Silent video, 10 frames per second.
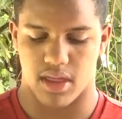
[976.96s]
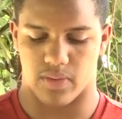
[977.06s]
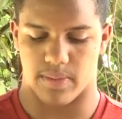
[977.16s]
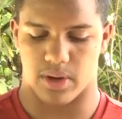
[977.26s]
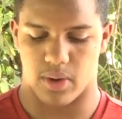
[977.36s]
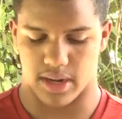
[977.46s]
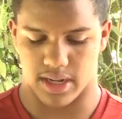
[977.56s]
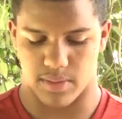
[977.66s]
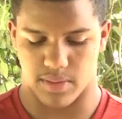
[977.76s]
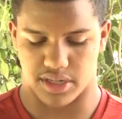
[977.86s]
The women who had
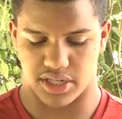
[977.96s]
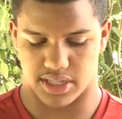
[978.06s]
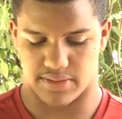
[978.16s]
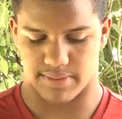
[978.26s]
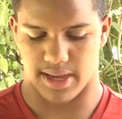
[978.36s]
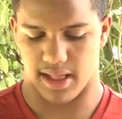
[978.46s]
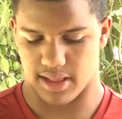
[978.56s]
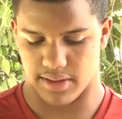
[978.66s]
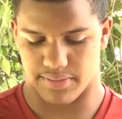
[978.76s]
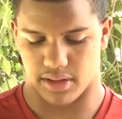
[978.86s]
come with Jesus from
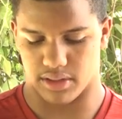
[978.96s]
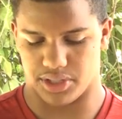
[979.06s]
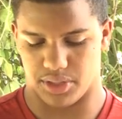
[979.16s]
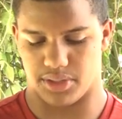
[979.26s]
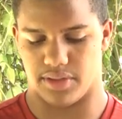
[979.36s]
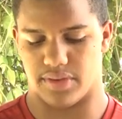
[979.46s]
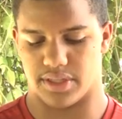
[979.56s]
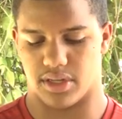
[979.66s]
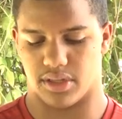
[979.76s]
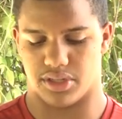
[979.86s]
Galilee followed Joseph
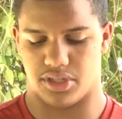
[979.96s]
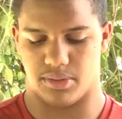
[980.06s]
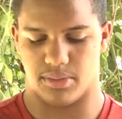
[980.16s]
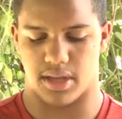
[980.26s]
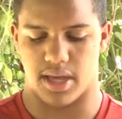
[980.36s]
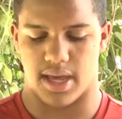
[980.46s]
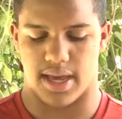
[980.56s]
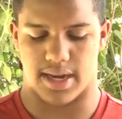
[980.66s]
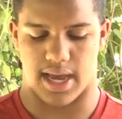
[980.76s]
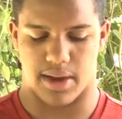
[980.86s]
and saw the tomb
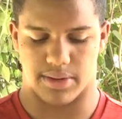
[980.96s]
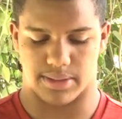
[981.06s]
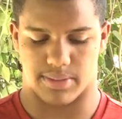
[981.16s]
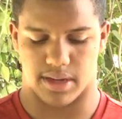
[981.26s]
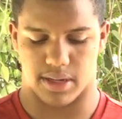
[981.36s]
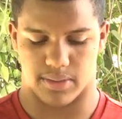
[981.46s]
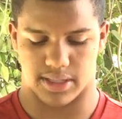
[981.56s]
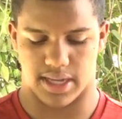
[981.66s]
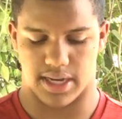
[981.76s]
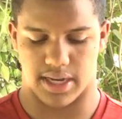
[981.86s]
and how his body
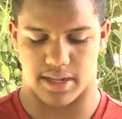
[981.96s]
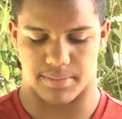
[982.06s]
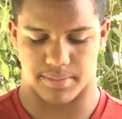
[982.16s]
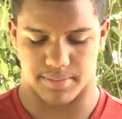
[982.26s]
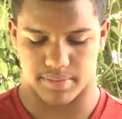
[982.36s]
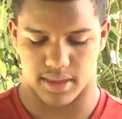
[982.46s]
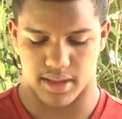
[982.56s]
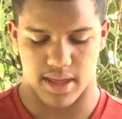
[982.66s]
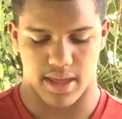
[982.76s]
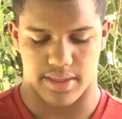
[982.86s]
was laid in it.
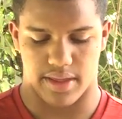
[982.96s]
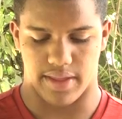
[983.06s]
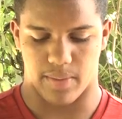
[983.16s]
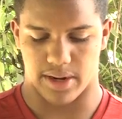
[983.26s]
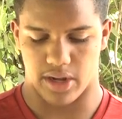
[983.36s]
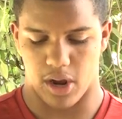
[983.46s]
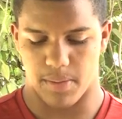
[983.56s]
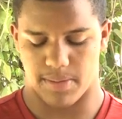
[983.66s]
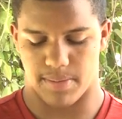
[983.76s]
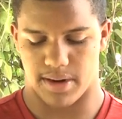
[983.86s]
Then they went
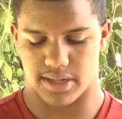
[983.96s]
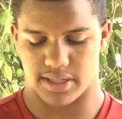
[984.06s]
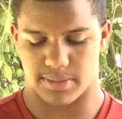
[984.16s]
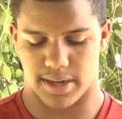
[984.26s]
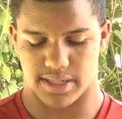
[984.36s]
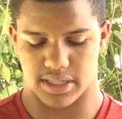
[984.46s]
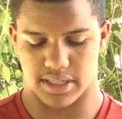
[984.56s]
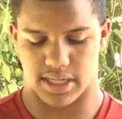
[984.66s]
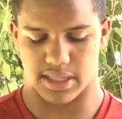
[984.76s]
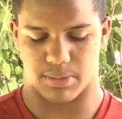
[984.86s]
home and prepared
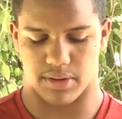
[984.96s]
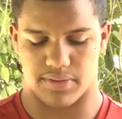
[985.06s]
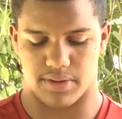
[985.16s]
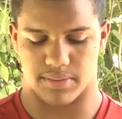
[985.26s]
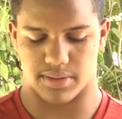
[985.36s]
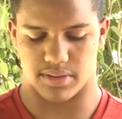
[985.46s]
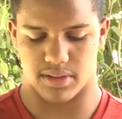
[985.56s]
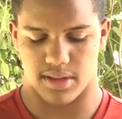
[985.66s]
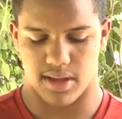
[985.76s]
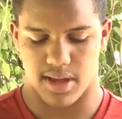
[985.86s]
spices and perfumes,
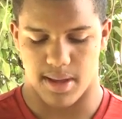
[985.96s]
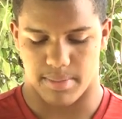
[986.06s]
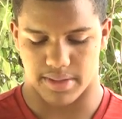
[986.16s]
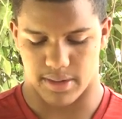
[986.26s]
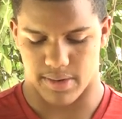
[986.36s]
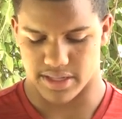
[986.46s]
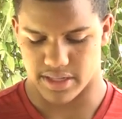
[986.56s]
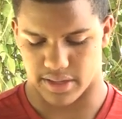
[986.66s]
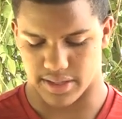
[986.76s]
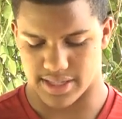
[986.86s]
but they
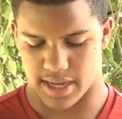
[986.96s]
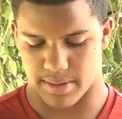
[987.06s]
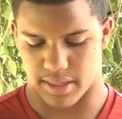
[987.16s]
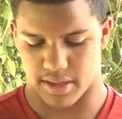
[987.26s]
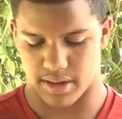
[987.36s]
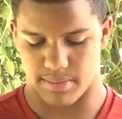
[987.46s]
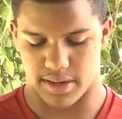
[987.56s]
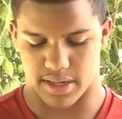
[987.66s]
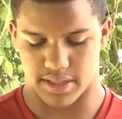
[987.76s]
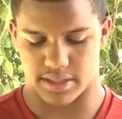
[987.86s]
rested on the Sabbath in
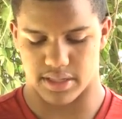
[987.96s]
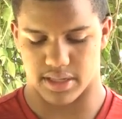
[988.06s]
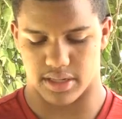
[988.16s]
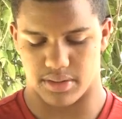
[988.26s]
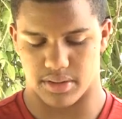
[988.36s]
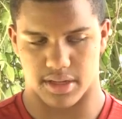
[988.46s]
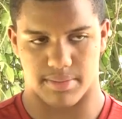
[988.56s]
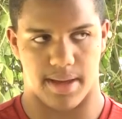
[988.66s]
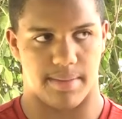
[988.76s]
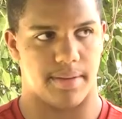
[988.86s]
obedience to the
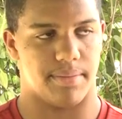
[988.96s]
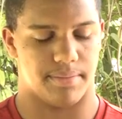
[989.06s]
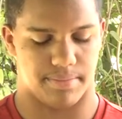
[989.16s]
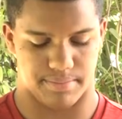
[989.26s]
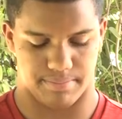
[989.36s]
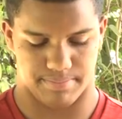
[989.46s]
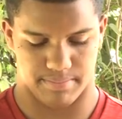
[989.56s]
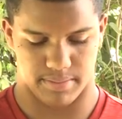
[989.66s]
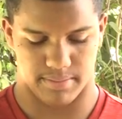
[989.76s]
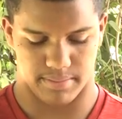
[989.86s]
commandment.
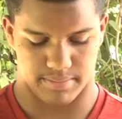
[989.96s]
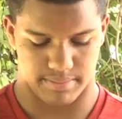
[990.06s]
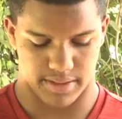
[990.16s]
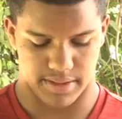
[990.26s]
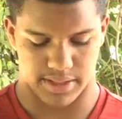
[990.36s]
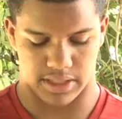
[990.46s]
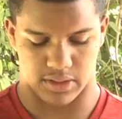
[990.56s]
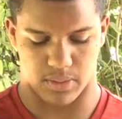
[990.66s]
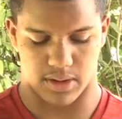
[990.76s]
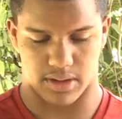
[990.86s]
This is
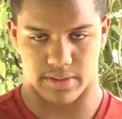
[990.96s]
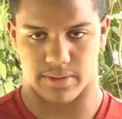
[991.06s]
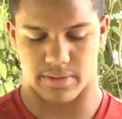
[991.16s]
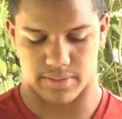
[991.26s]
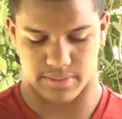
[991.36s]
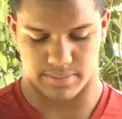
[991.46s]
the word of the Lord.